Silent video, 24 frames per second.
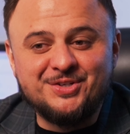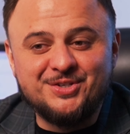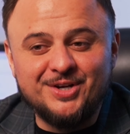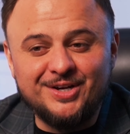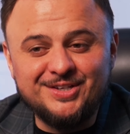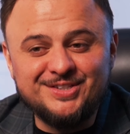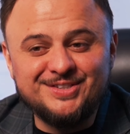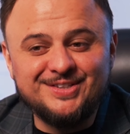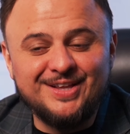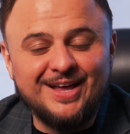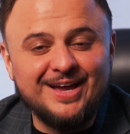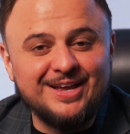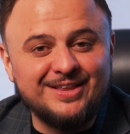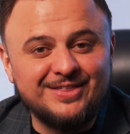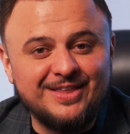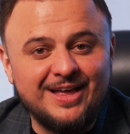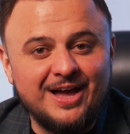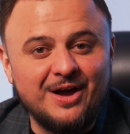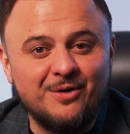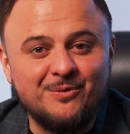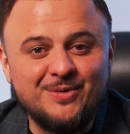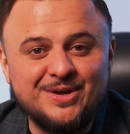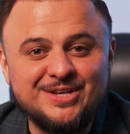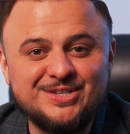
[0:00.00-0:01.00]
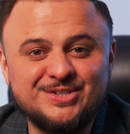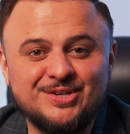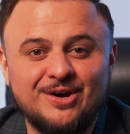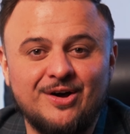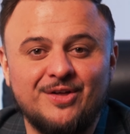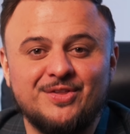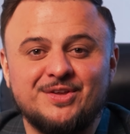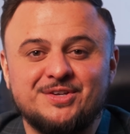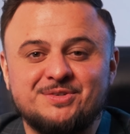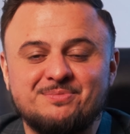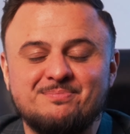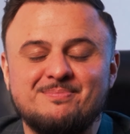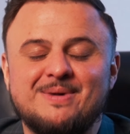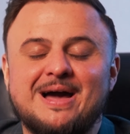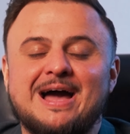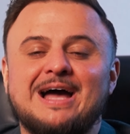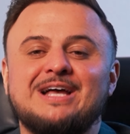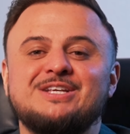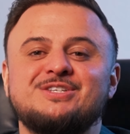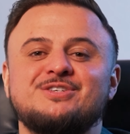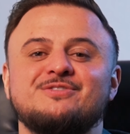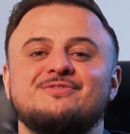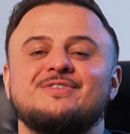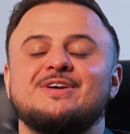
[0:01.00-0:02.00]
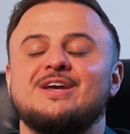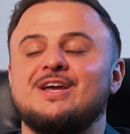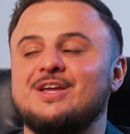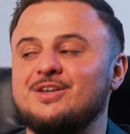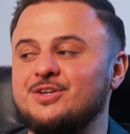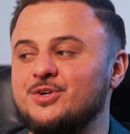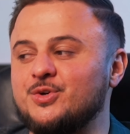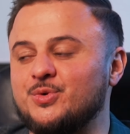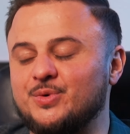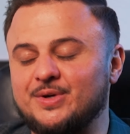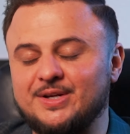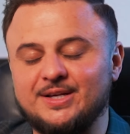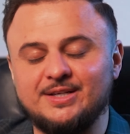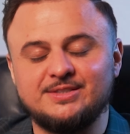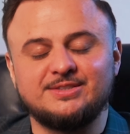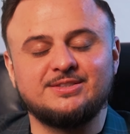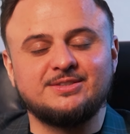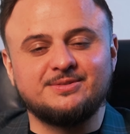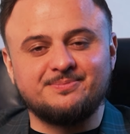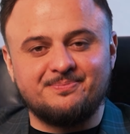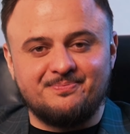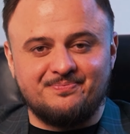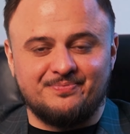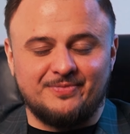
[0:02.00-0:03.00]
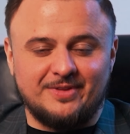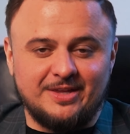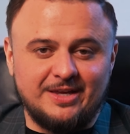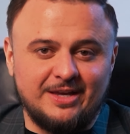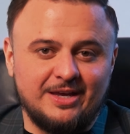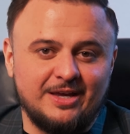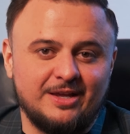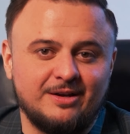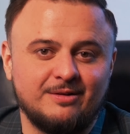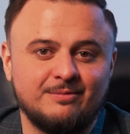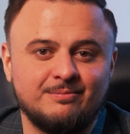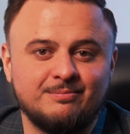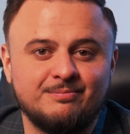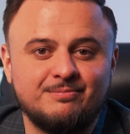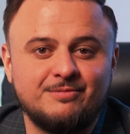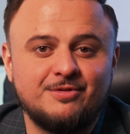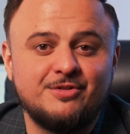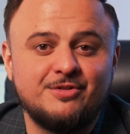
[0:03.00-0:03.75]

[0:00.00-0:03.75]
Just like that, we saw this massive increase in